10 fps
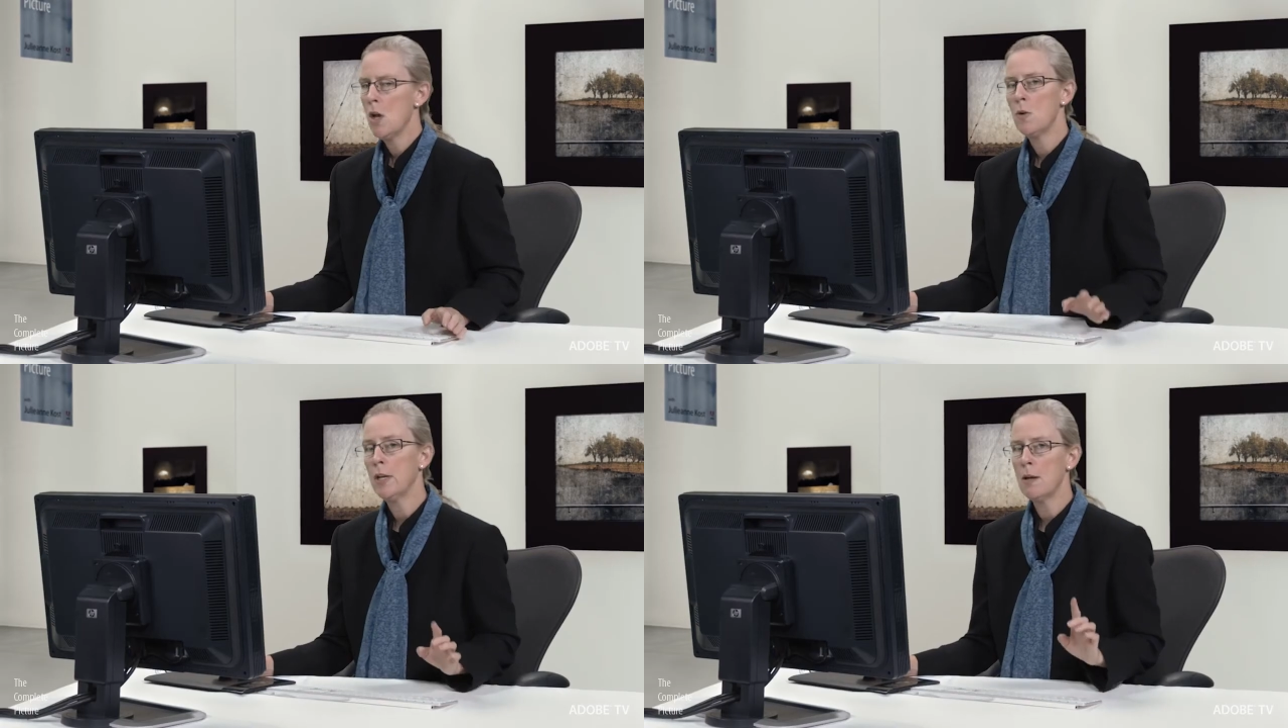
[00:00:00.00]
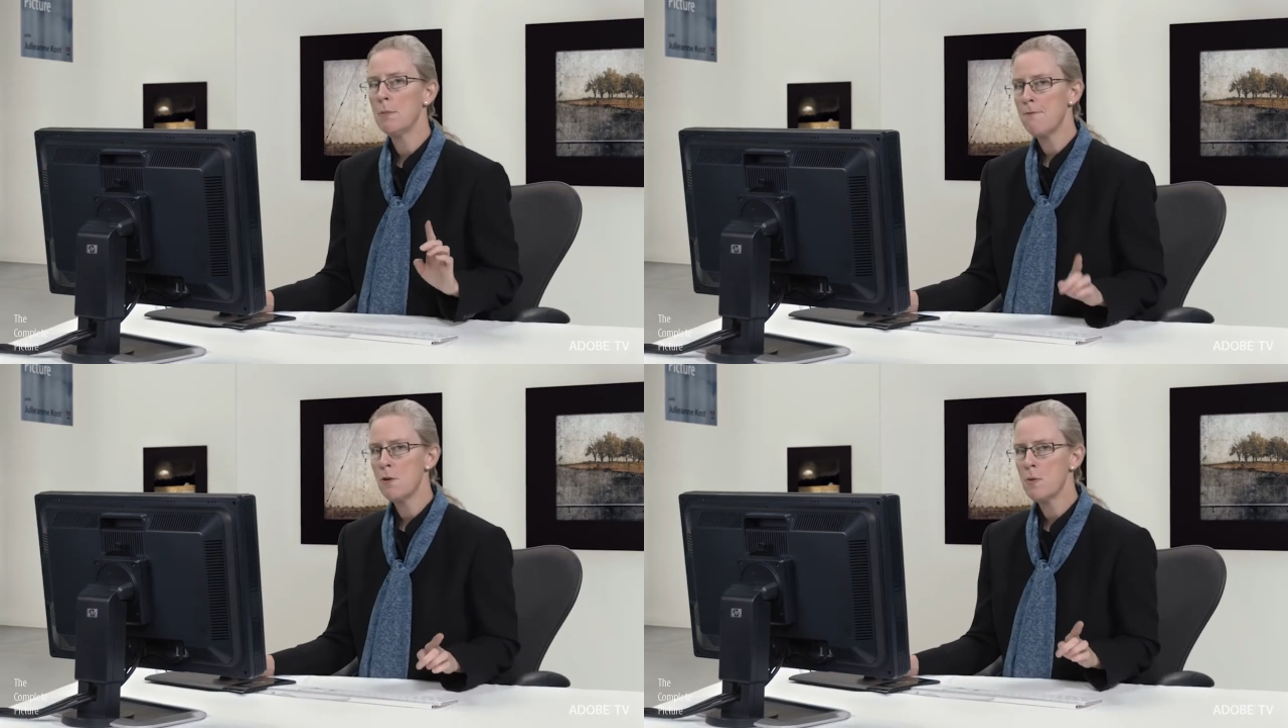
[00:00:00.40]
Okay, now
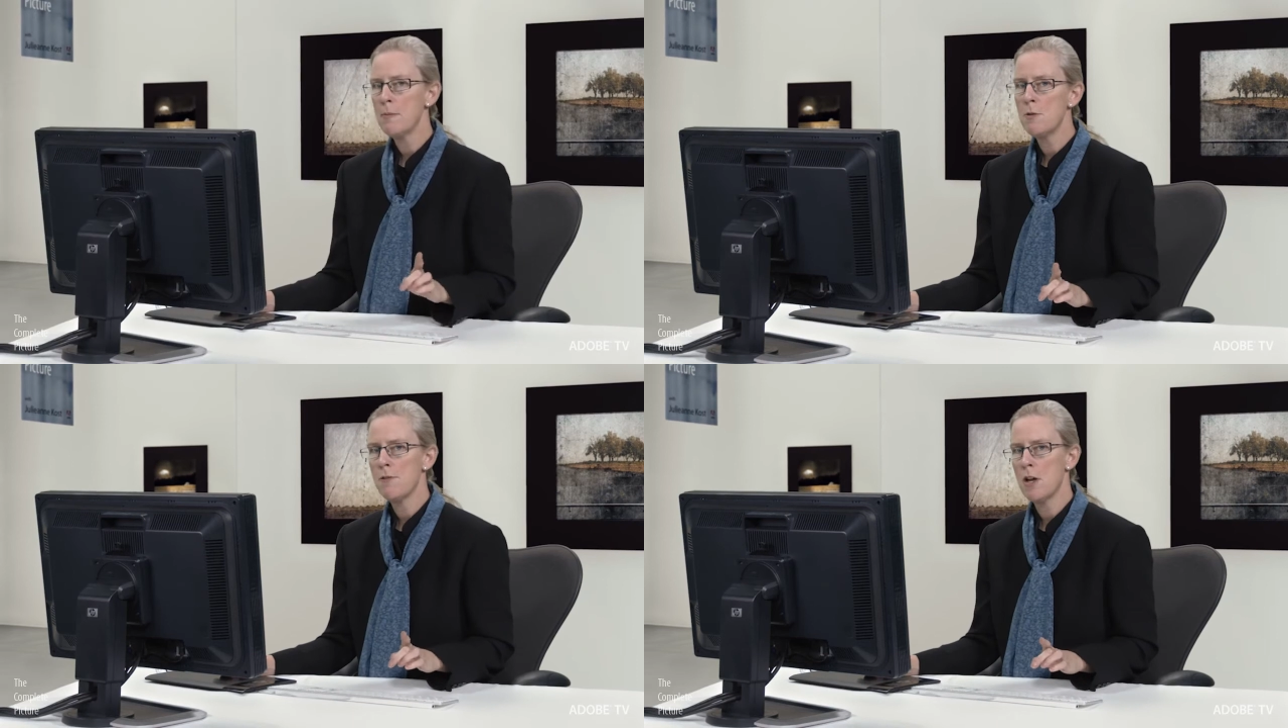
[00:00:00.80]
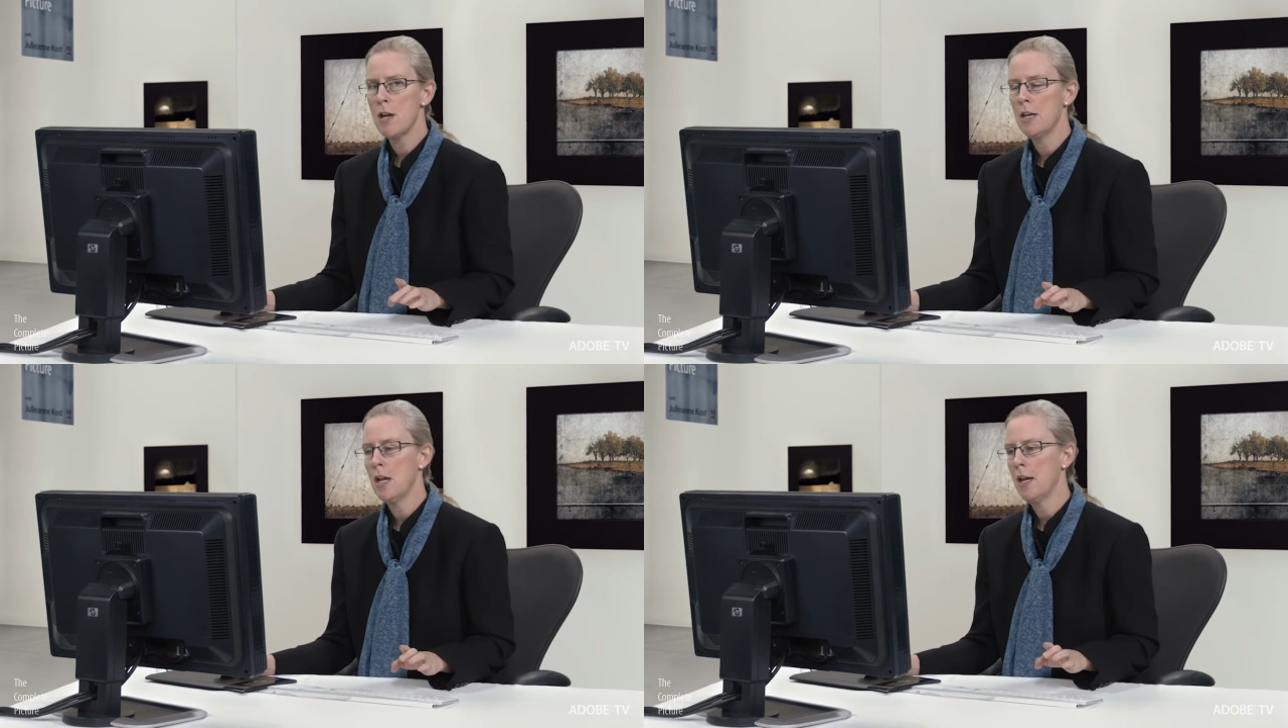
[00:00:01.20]
before we move
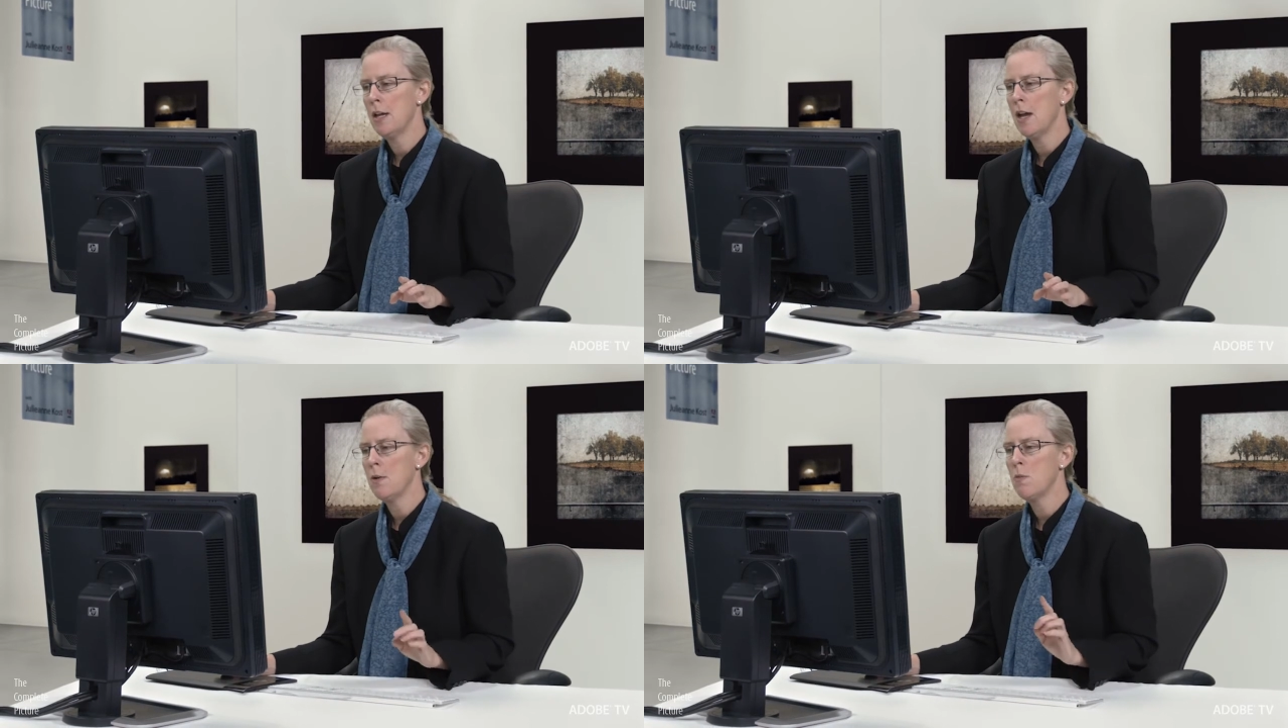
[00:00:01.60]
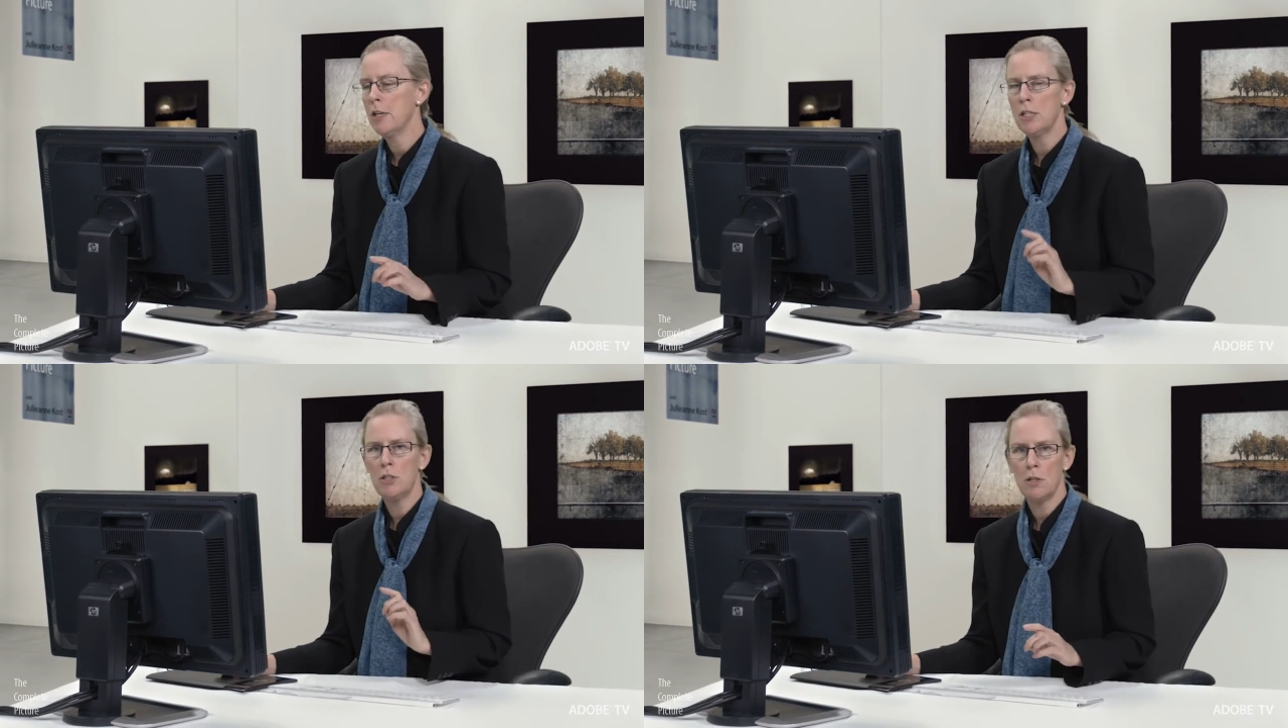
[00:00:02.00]
on, I
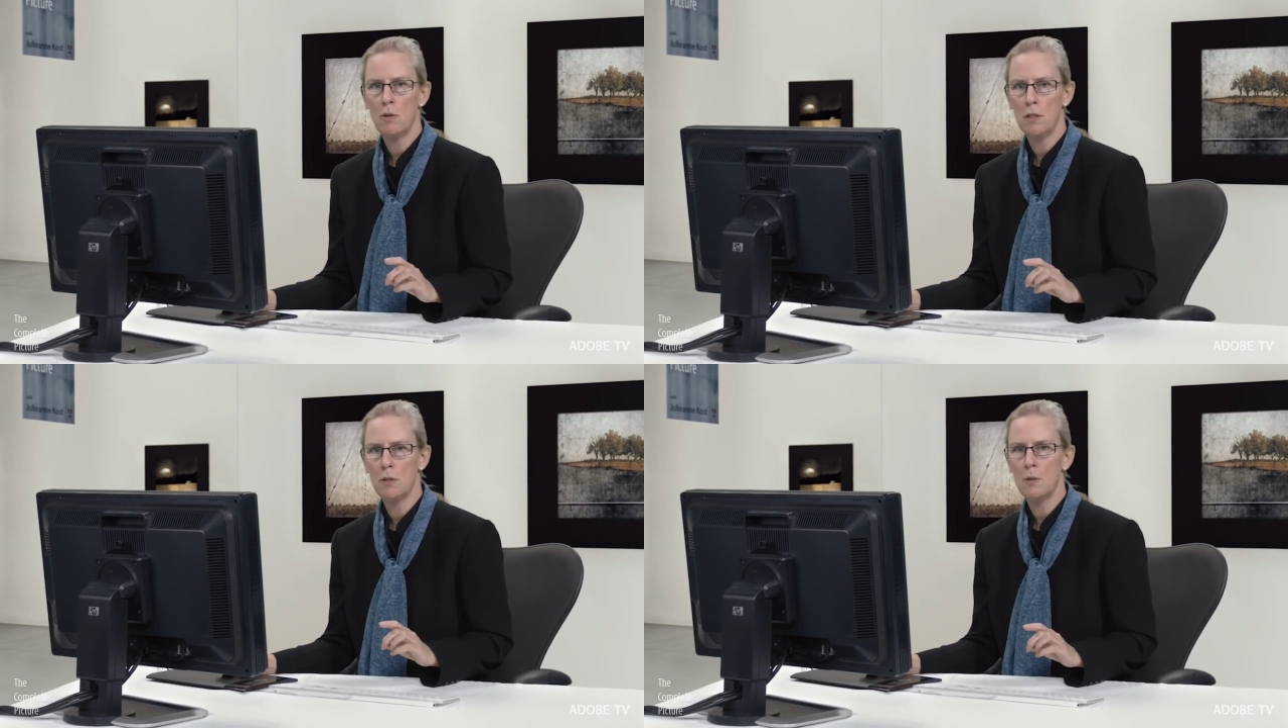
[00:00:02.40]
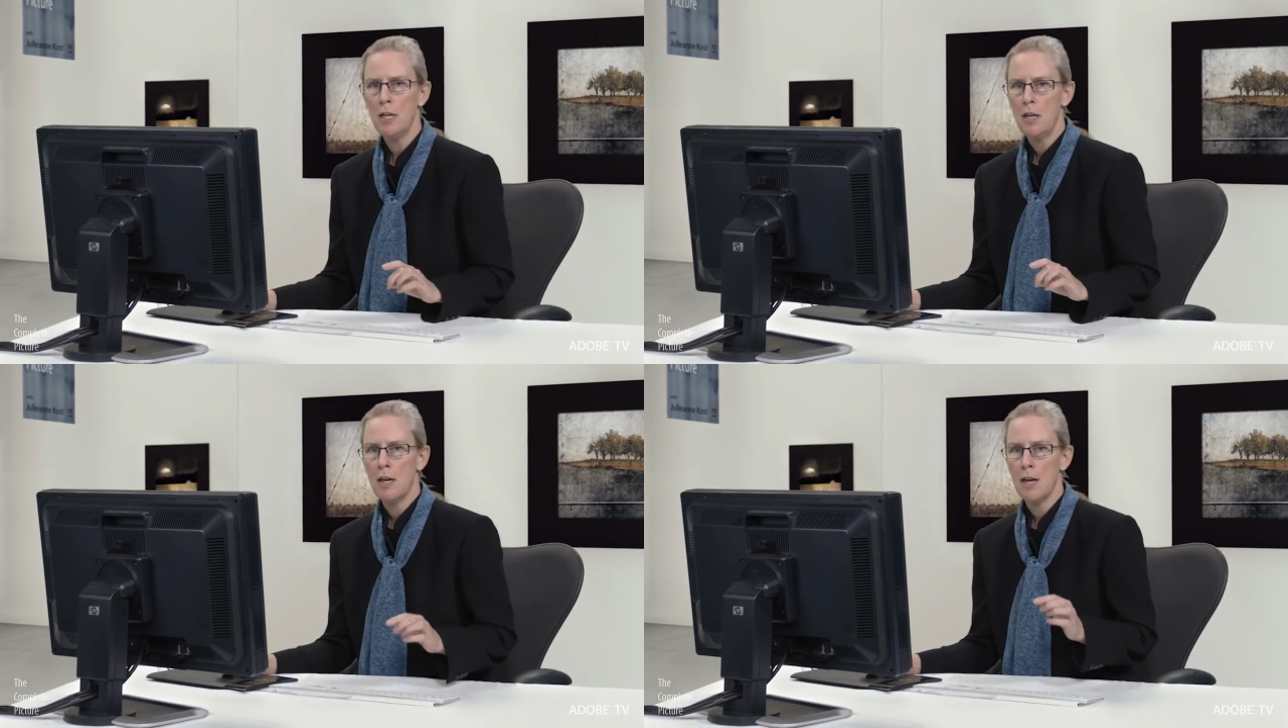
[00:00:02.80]
want to show you
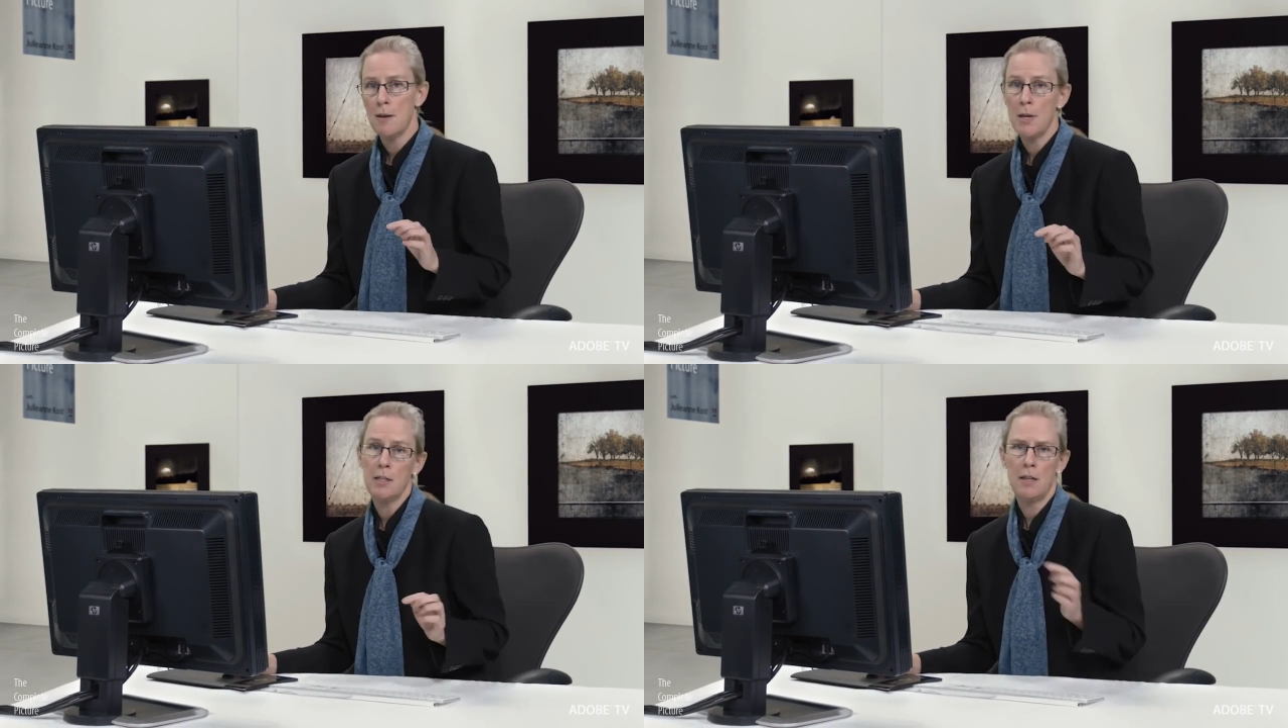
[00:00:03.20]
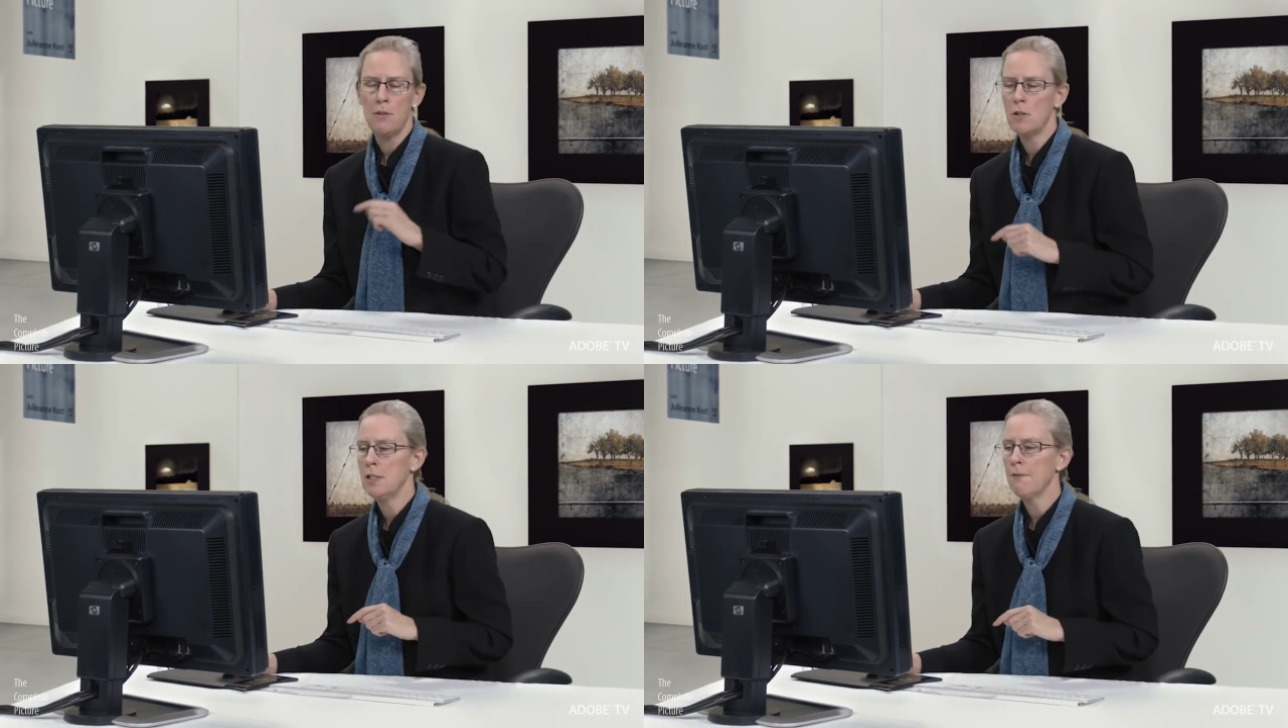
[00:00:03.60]

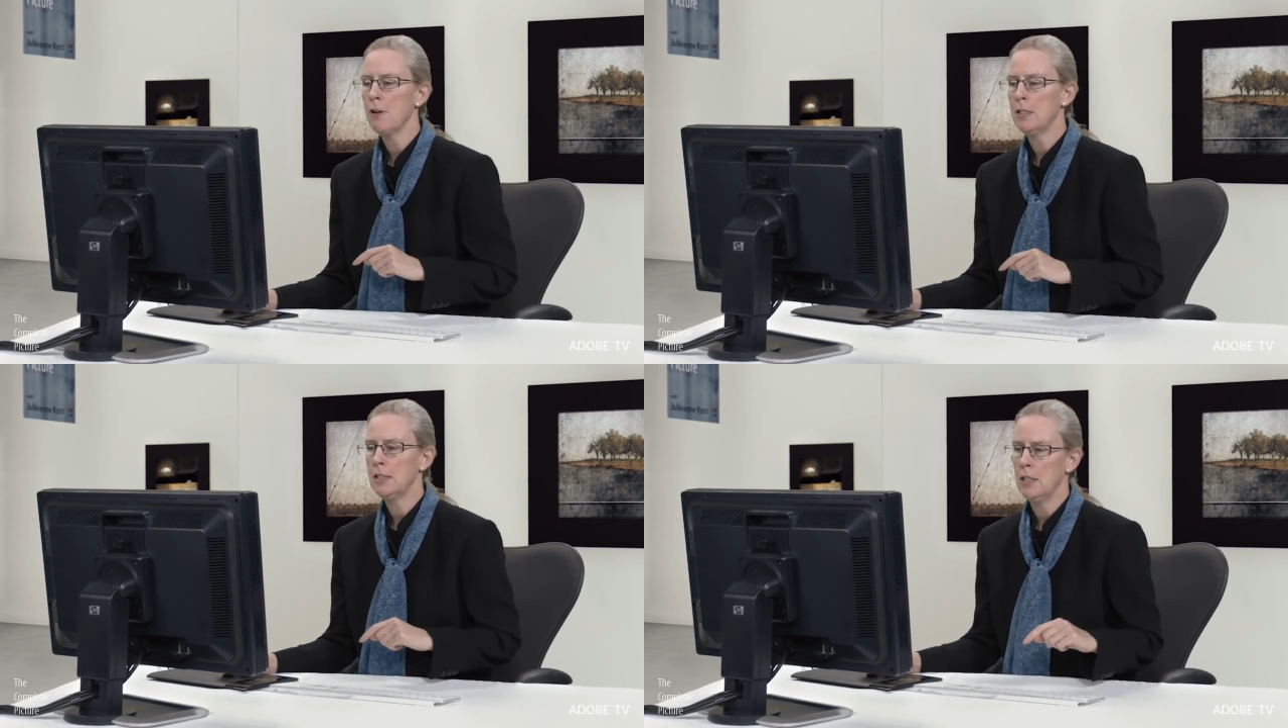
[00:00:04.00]
another difference